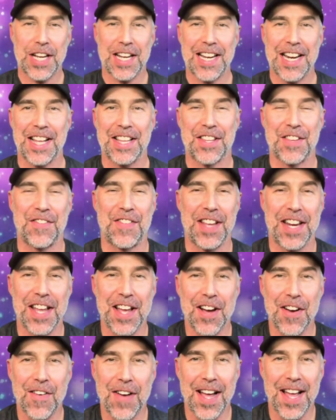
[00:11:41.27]
for checking out the
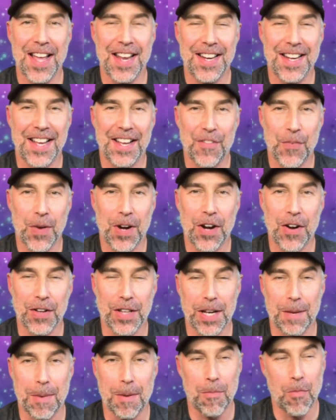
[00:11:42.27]
video, and if you want to
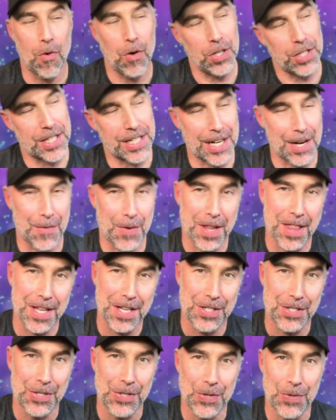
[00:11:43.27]
hear a little bit more, check out one
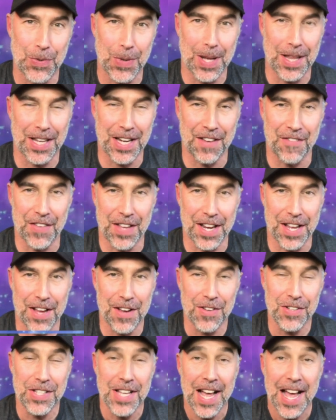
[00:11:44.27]
of these two quality
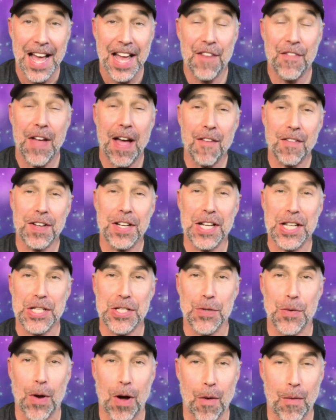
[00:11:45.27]
videos, and if you haven't
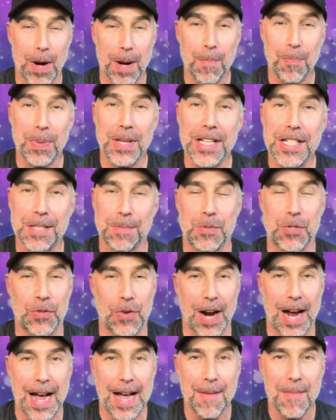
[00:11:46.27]
done so already, please
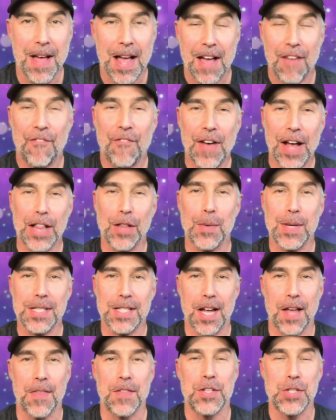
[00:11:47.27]
subscribe and follow
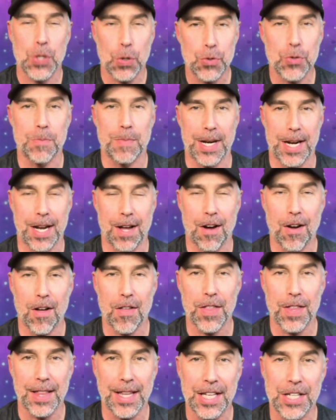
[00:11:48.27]
us on social media.
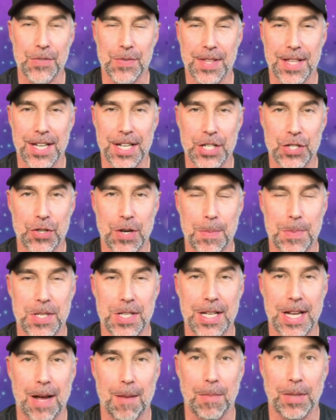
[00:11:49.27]
All the links are in the
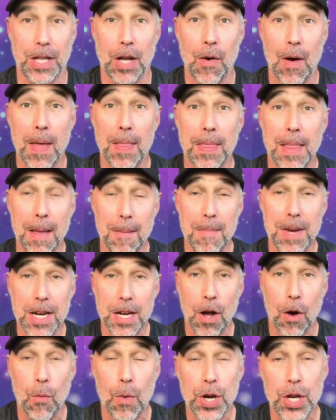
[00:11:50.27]
description down below, and let
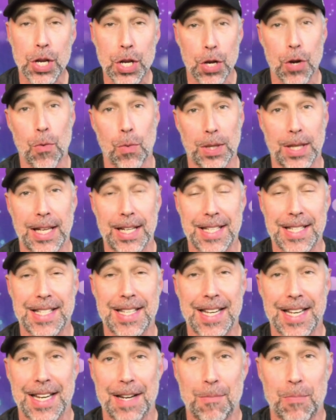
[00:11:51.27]
me know what you would like to
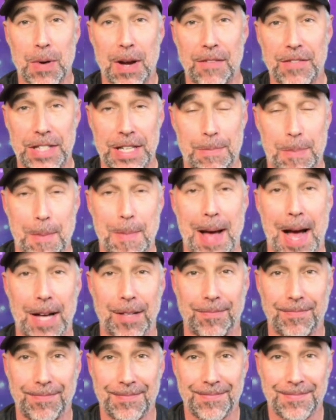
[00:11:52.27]
see an improv tip
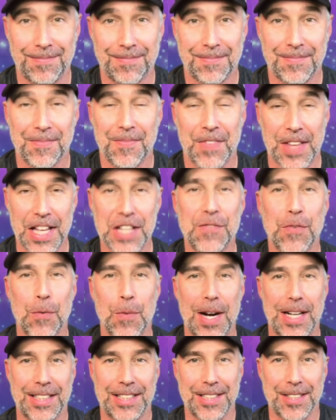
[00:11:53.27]
about. Thanks
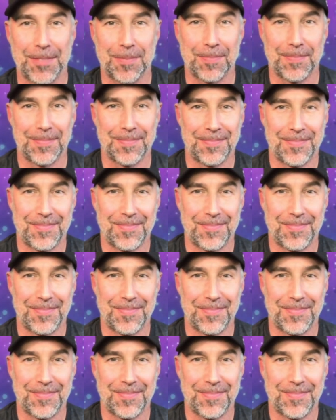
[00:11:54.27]
for watching.